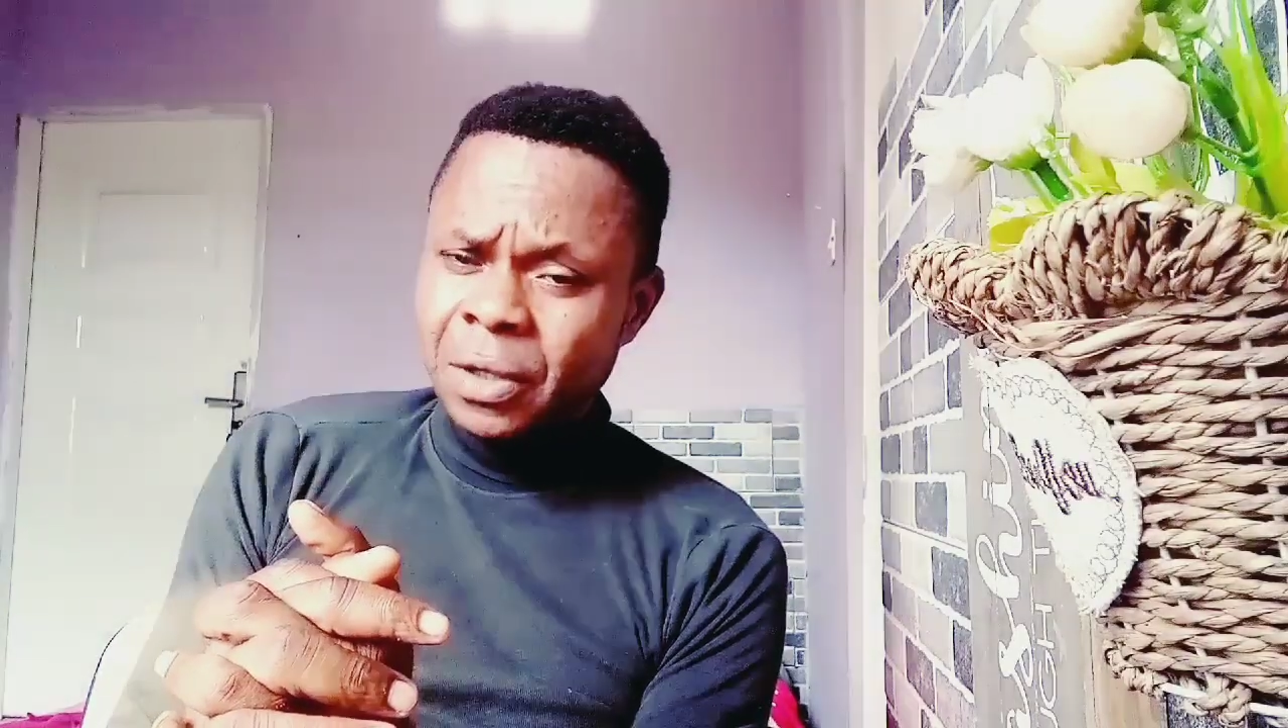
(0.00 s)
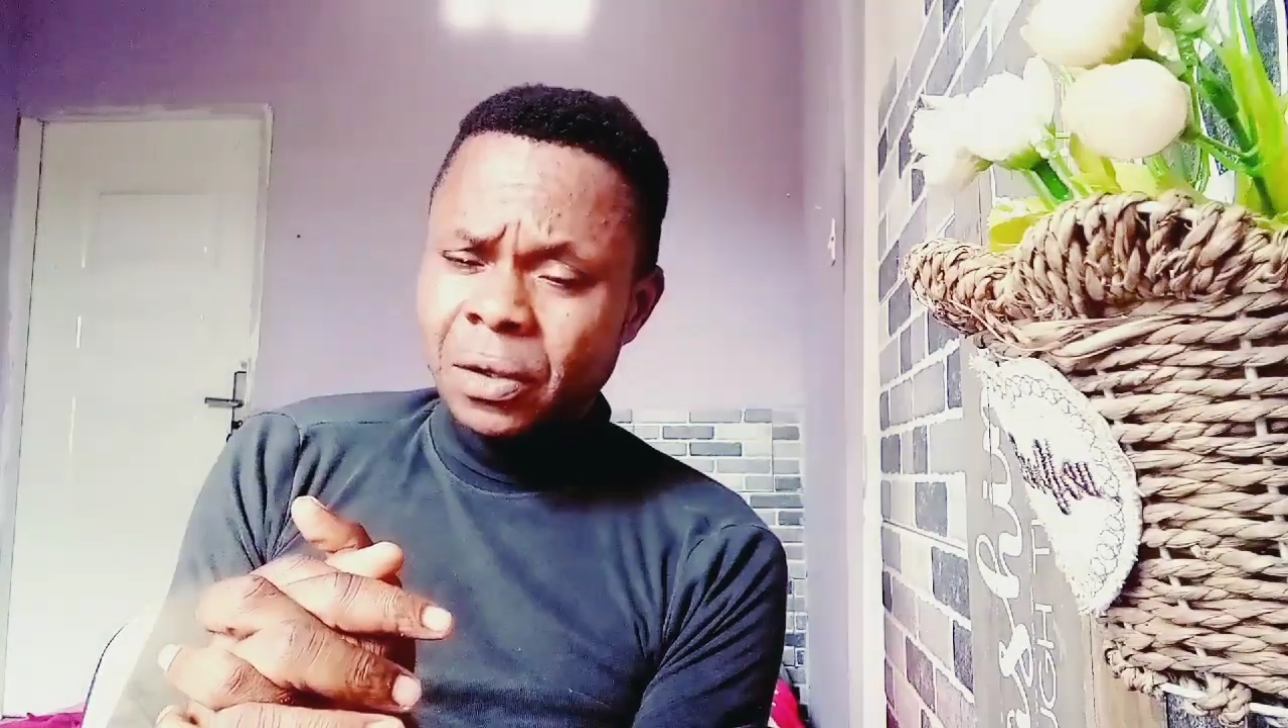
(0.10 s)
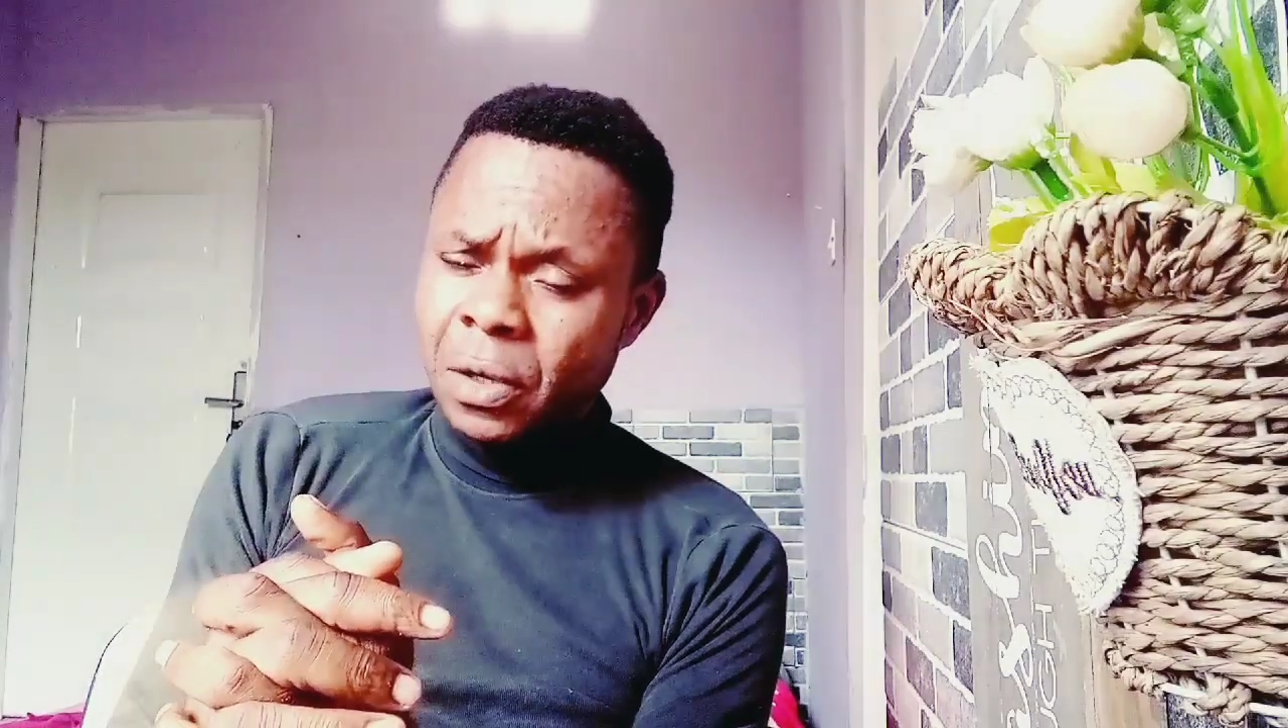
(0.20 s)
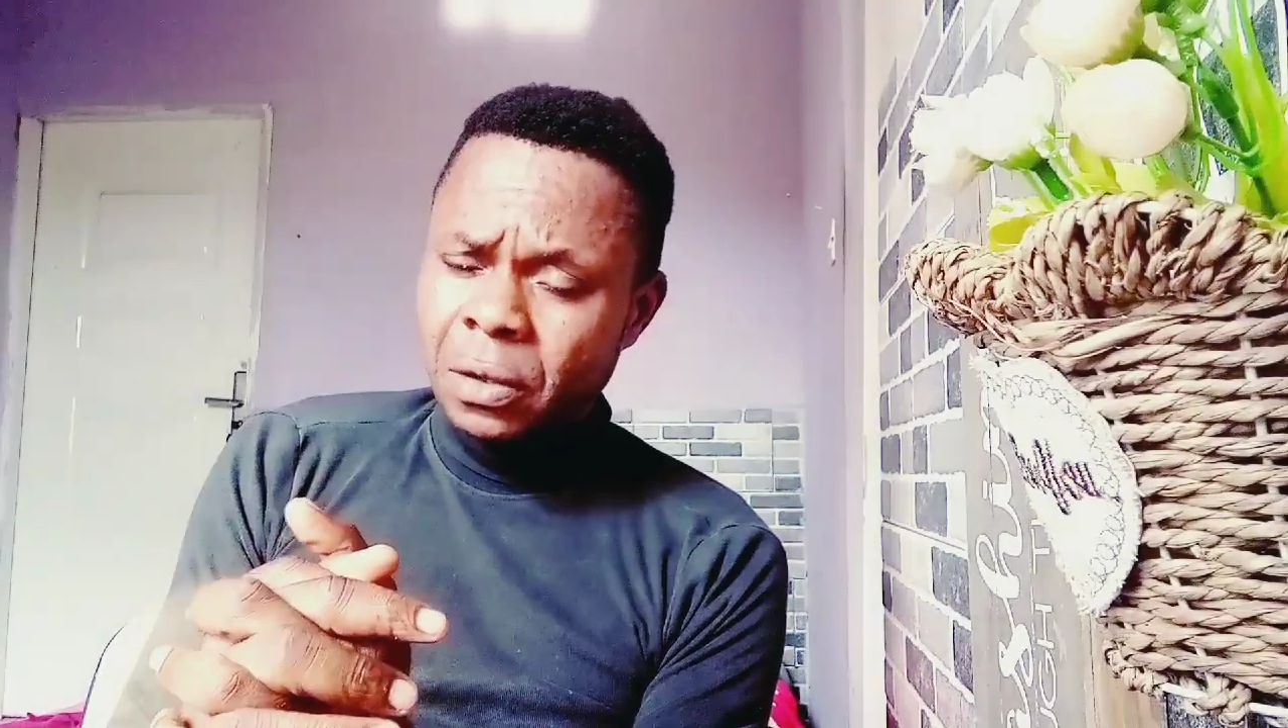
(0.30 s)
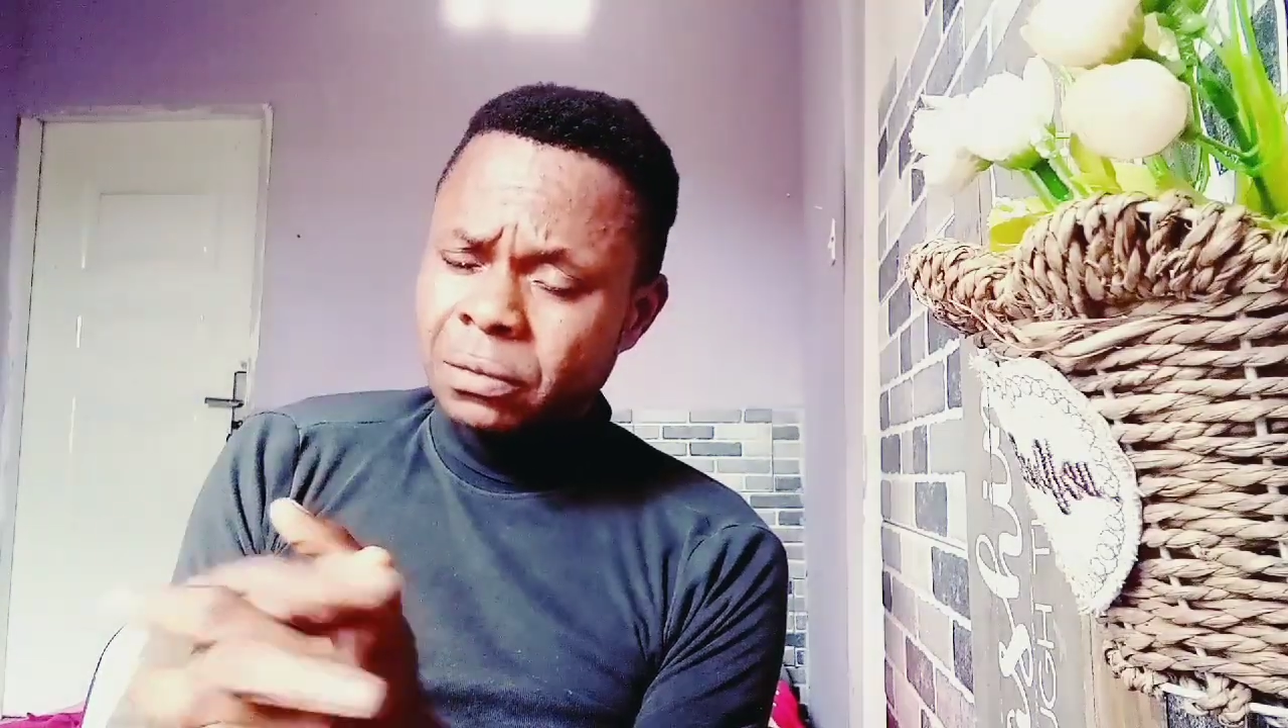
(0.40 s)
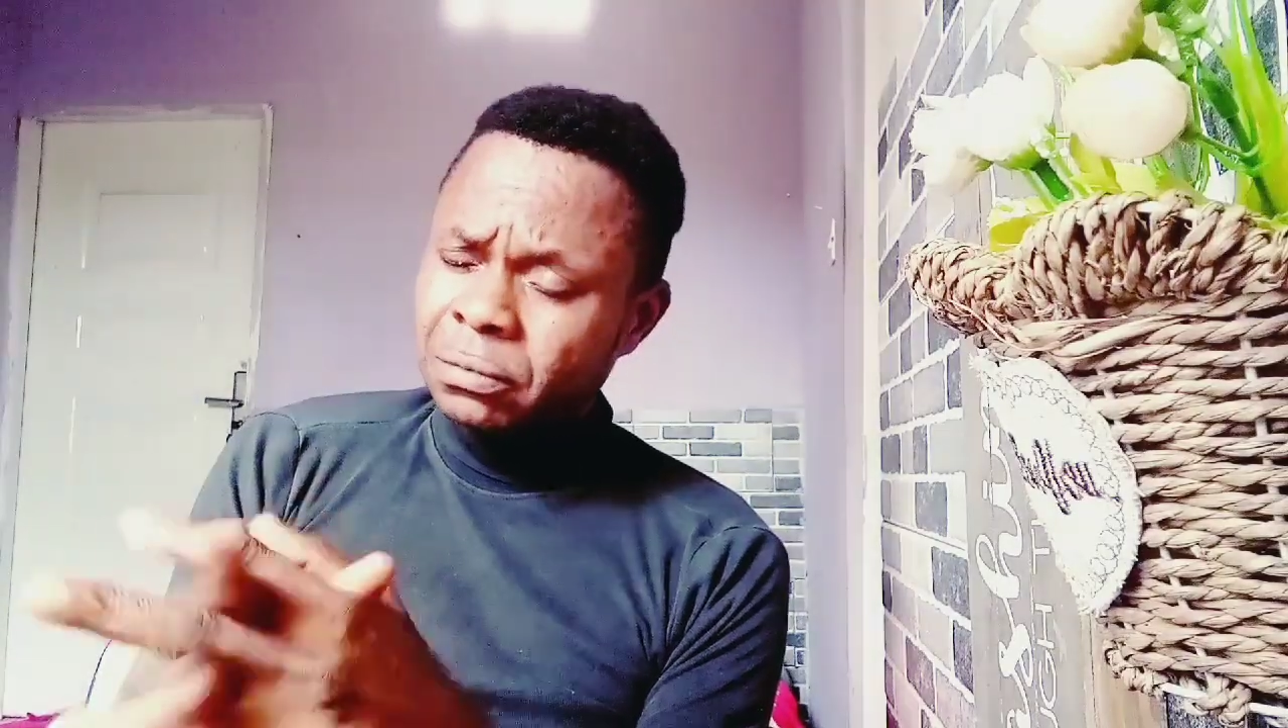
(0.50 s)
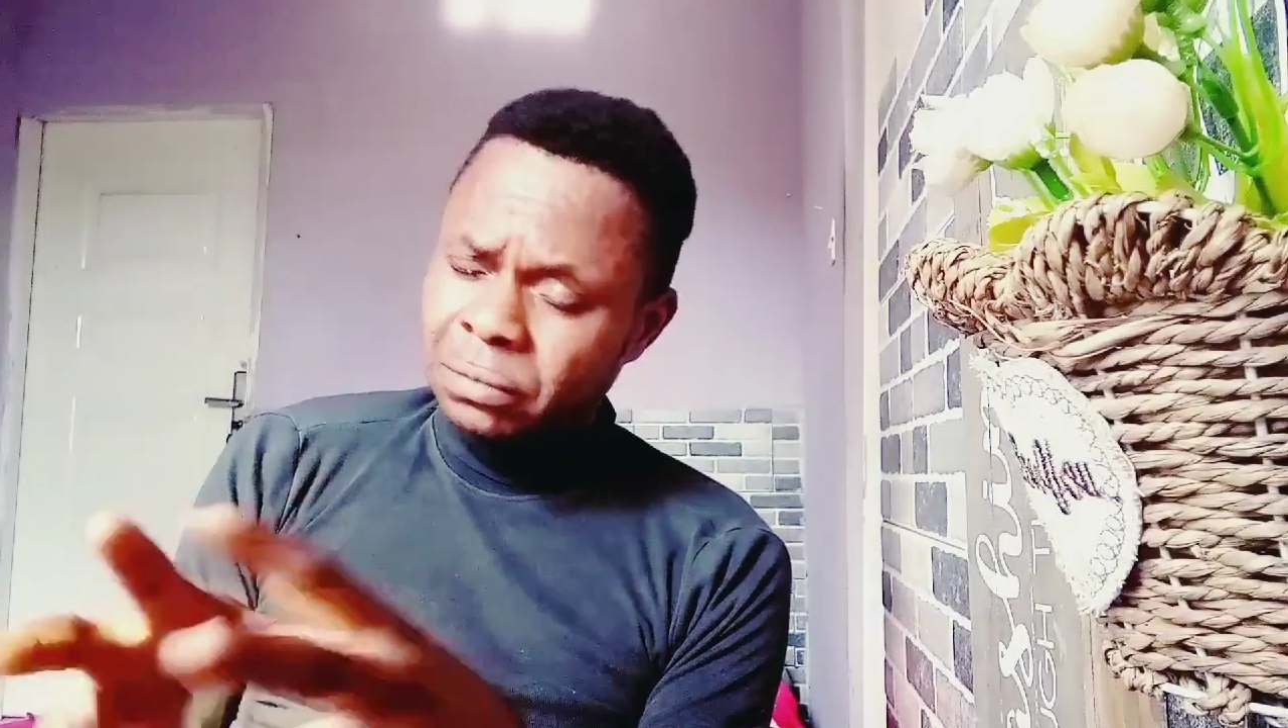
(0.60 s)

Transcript: no,